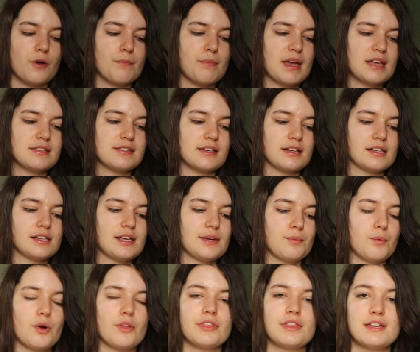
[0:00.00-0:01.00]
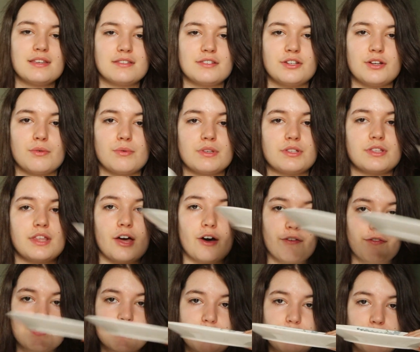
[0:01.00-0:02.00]
basically what these do is they
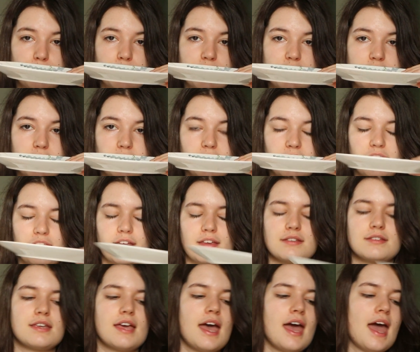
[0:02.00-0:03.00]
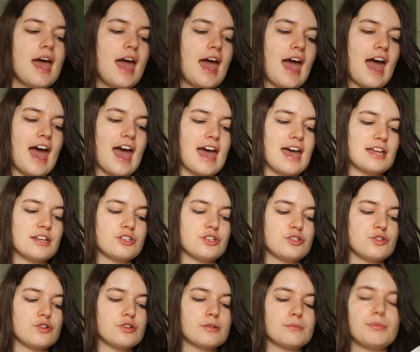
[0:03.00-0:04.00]
obviously normally sit like this, and
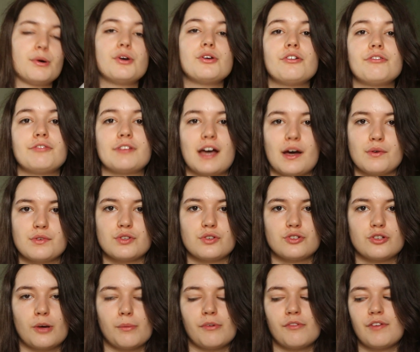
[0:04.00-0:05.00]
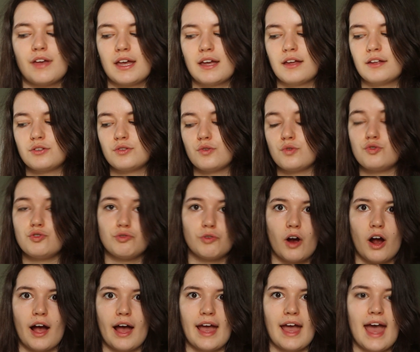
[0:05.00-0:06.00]
you can put your flowers on top of here to
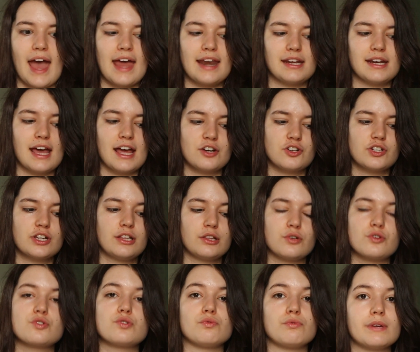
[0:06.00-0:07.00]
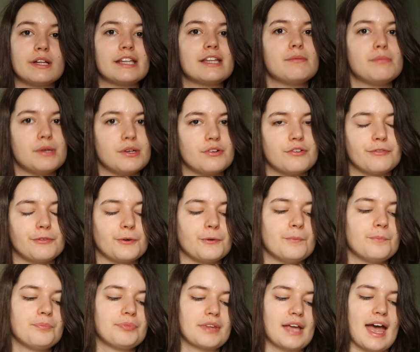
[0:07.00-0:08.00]
dry, and it actually looks really
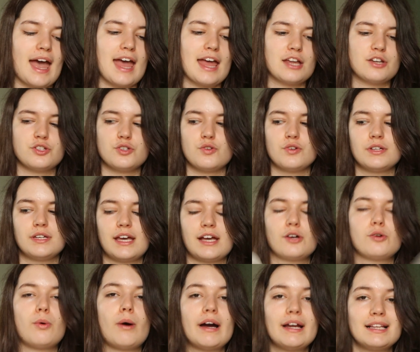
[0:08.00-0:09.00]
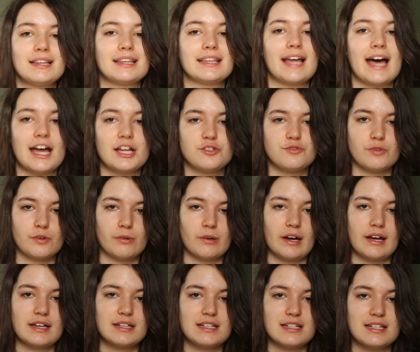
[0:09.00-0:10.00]
beautiful, and you can get quite a large
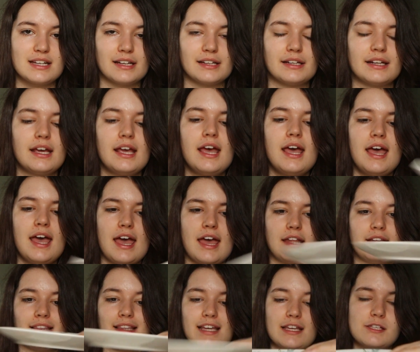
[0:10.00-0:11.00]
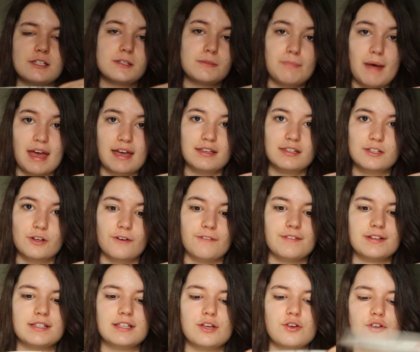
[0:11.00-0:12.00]
variety done in less space.
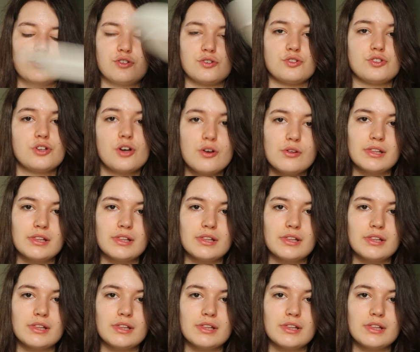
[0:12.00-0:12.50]
Obviously you can do 2